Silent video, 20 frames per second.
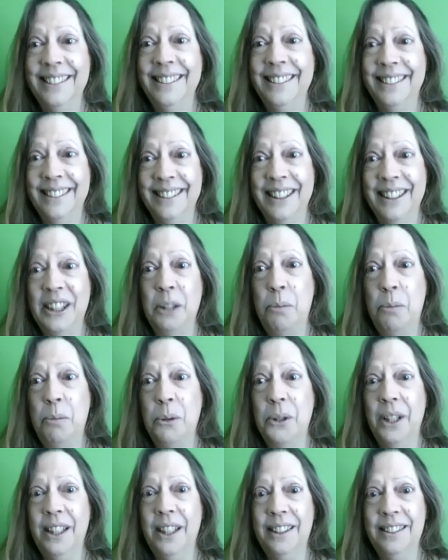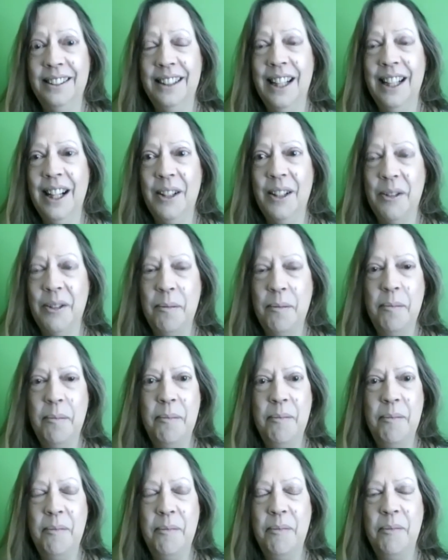I love that. So
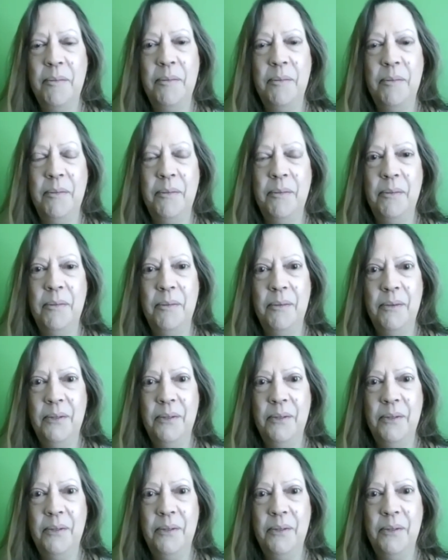to lead off to the